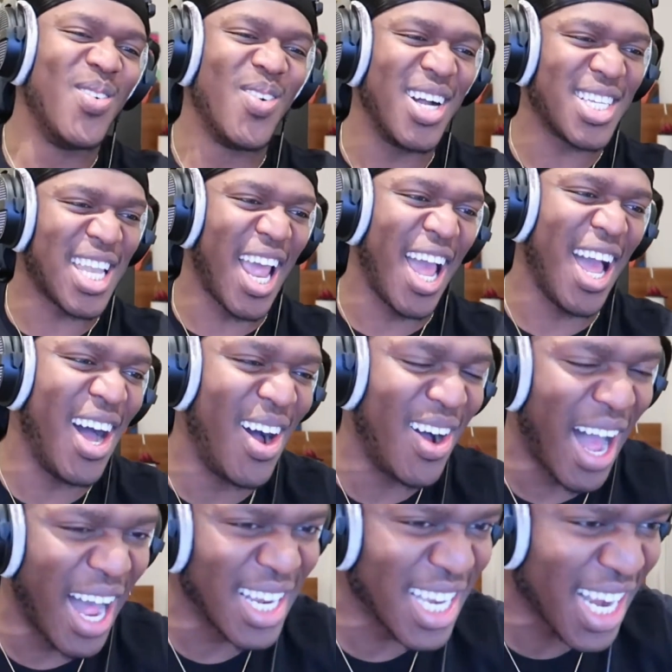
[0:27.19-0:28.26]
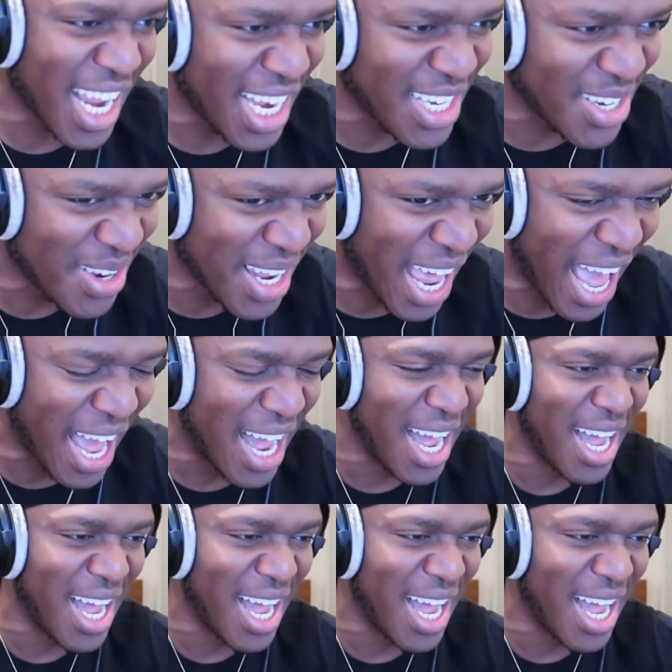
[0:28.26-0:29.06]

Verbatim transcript: what the hell? How did they do that?